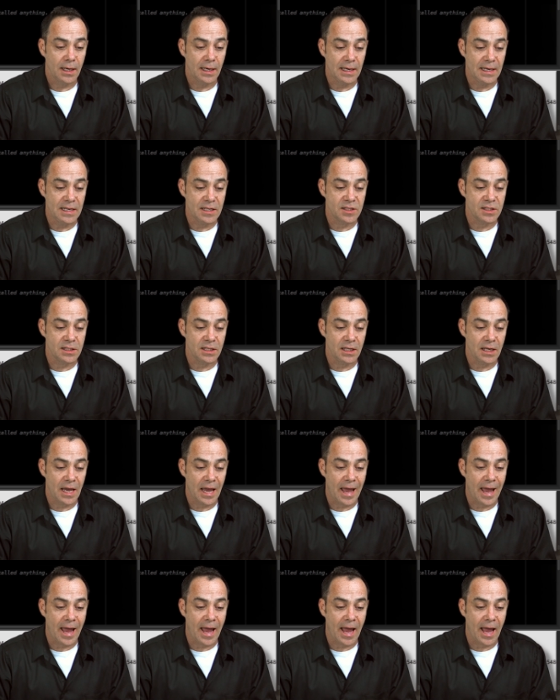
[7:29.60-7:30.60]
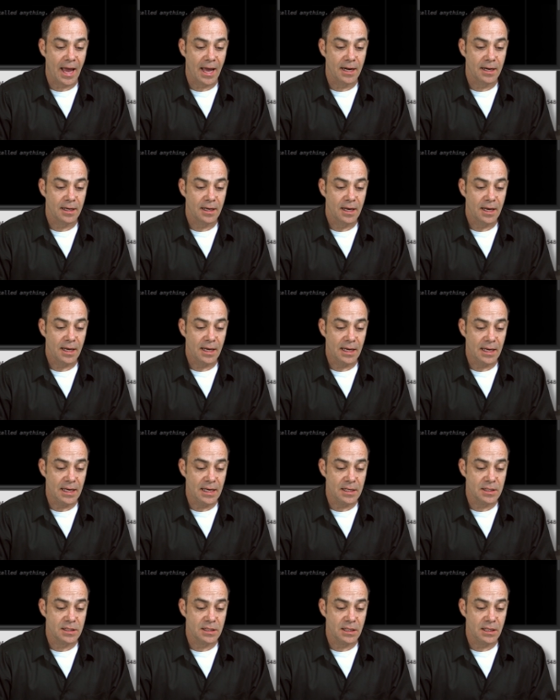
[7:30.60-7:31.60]
EC add,
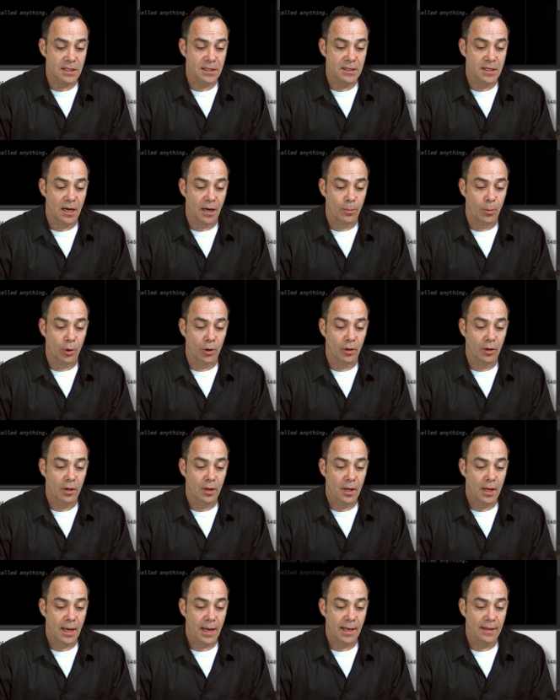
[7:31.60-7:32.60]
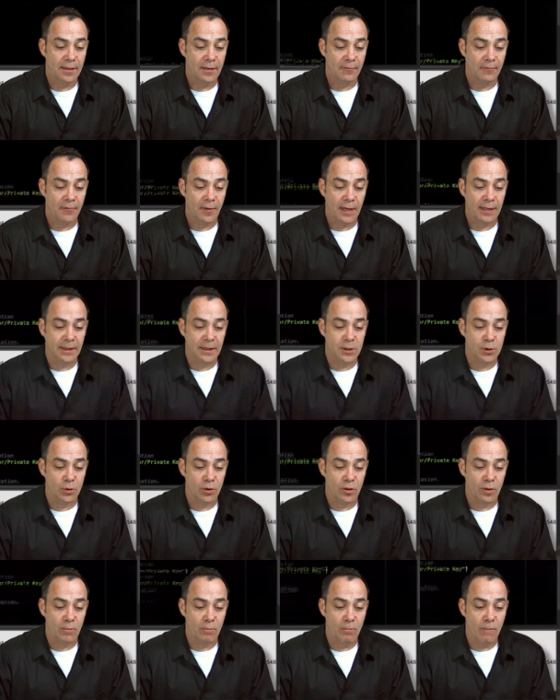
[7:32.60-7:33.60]
EC double, and then finally sort
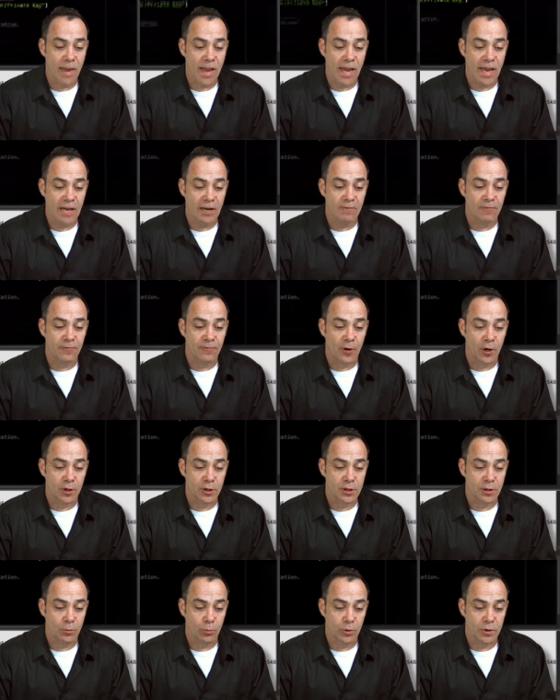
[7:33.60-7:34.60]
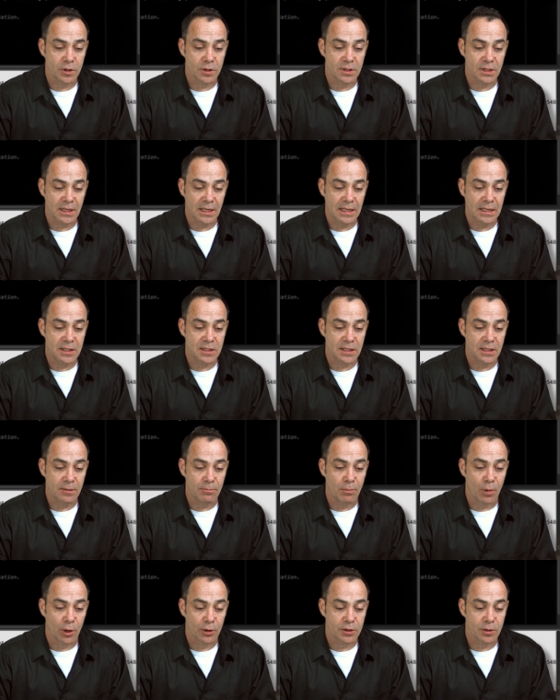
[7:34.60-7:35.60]
of the main function, which is EC
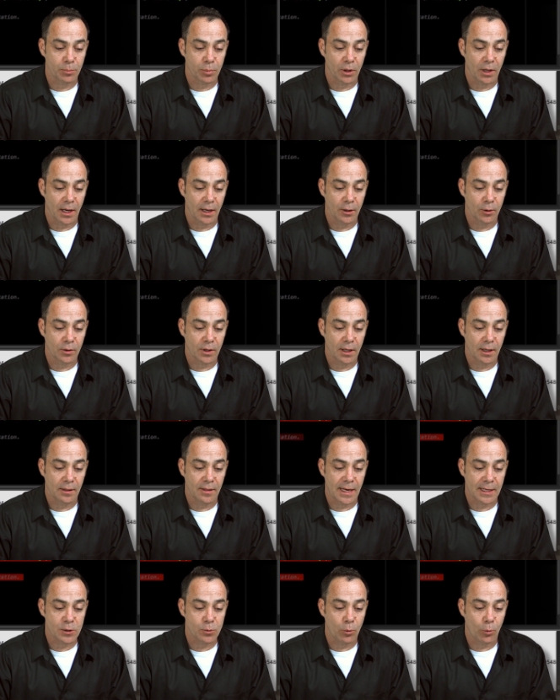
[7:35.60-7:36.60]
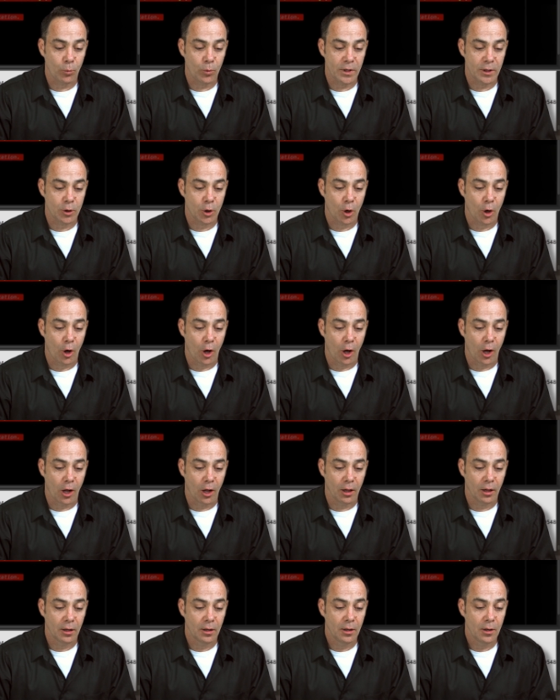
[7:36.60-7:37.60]
multiply. Okay, that's what we
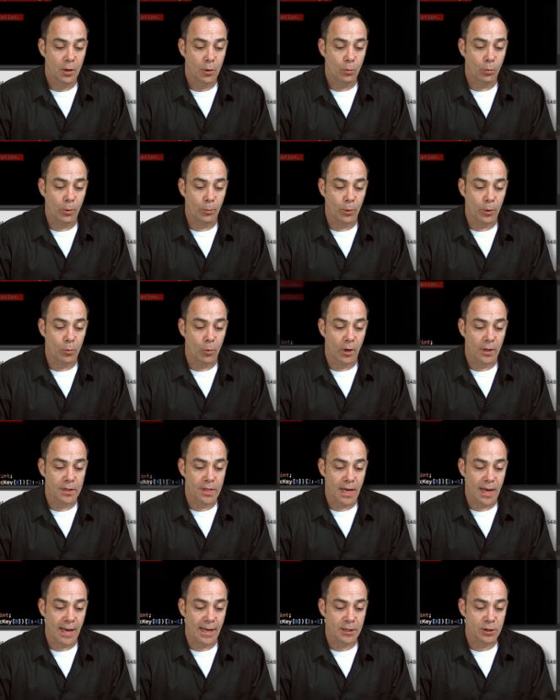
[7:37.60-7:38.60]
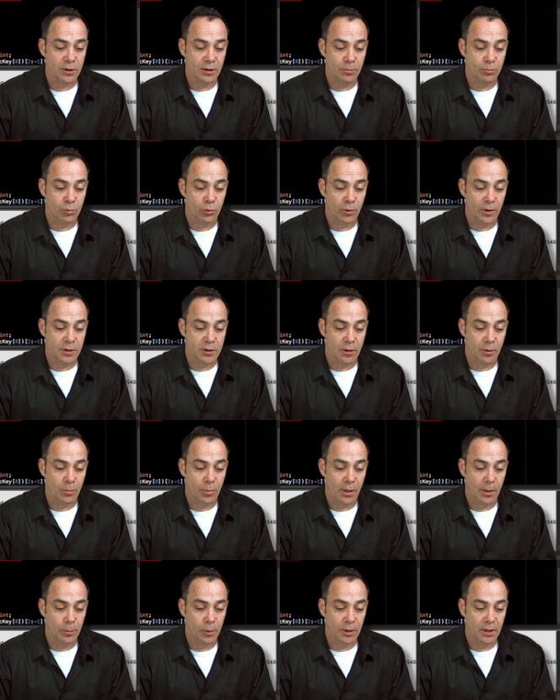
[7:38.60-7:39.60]
call when we want to actually print our
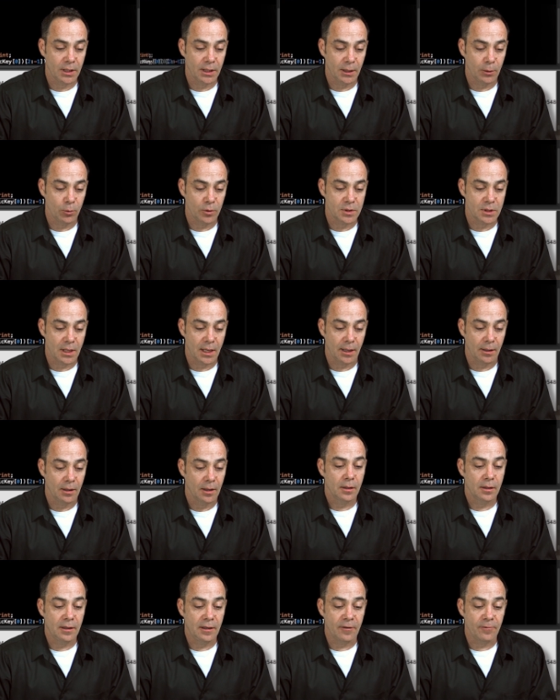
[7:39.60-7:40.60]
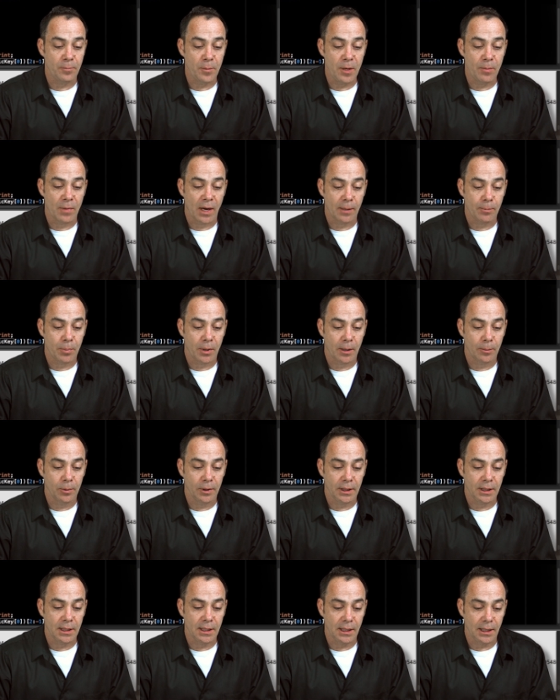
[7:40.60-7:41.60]
public key. We say, give me my
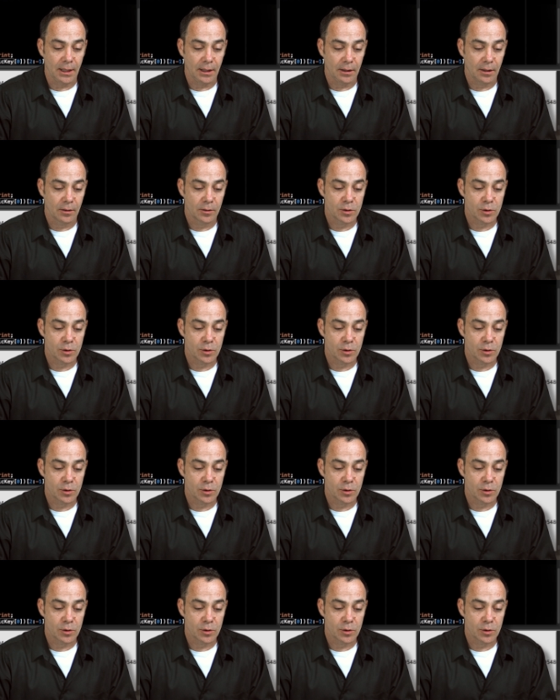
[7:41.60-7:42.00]
public key.